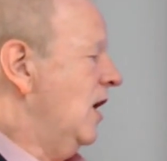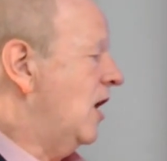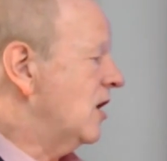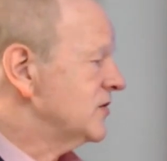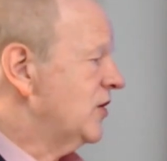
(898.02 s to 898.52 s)

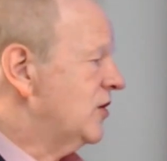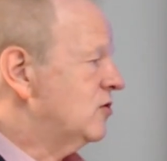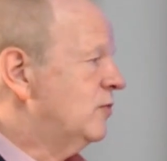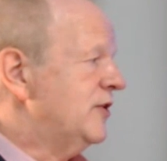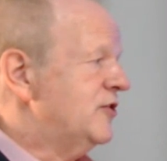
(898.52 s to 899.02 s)
Also,
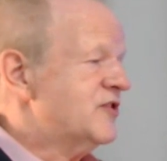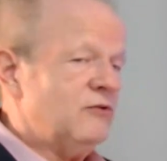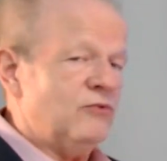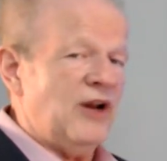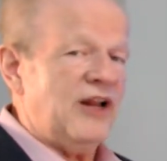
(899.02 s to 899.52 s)
when you
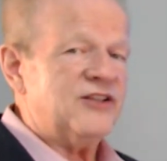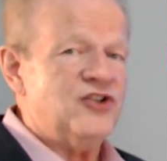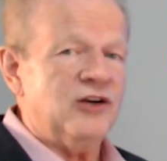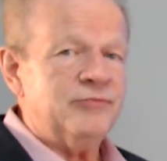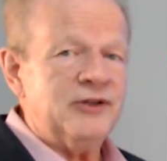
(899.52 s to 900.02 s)
see rates
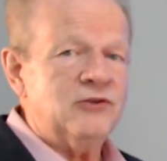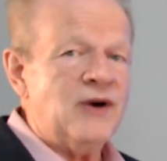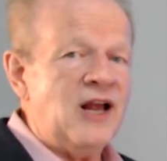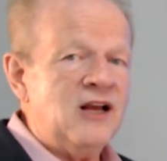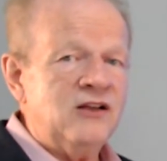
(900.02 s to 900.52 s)
jumping
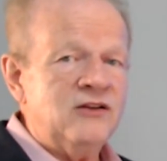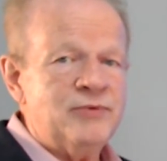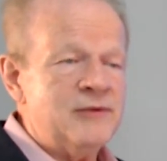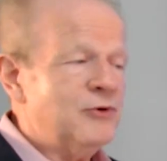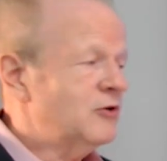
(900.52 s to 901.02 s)
around,
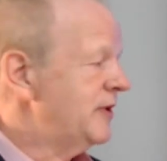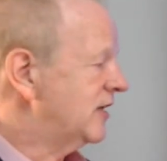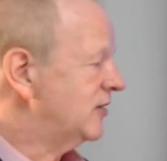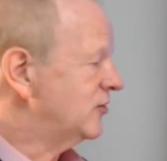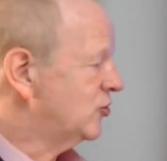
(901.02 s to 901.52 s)
people, we
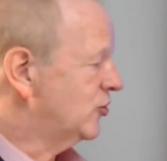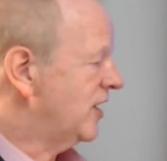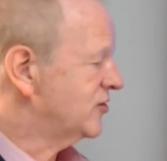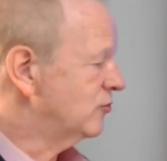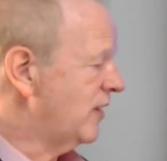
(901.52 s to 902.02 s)
got to
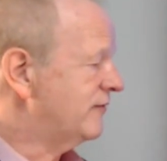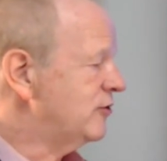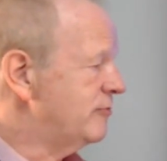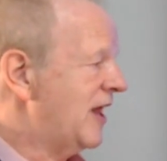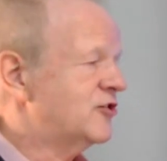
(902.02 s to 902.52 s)
trust the
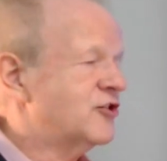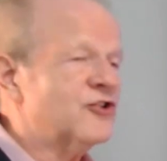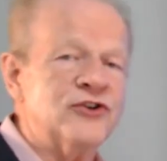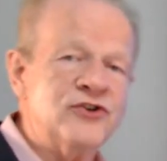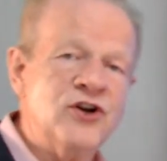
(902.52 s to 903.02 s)
revenue
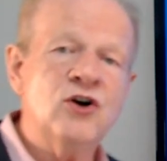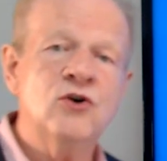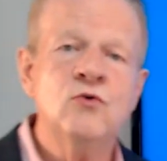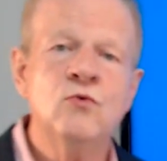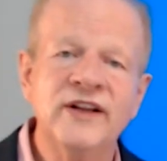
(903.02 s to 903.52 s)
managers or
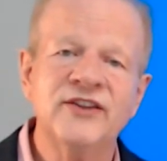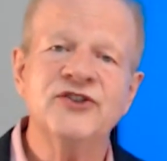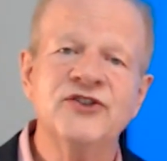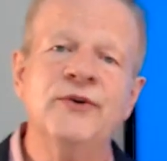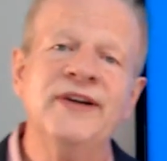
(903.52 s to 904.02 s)
know what they're
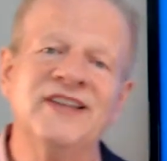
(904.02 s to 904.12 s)
doing.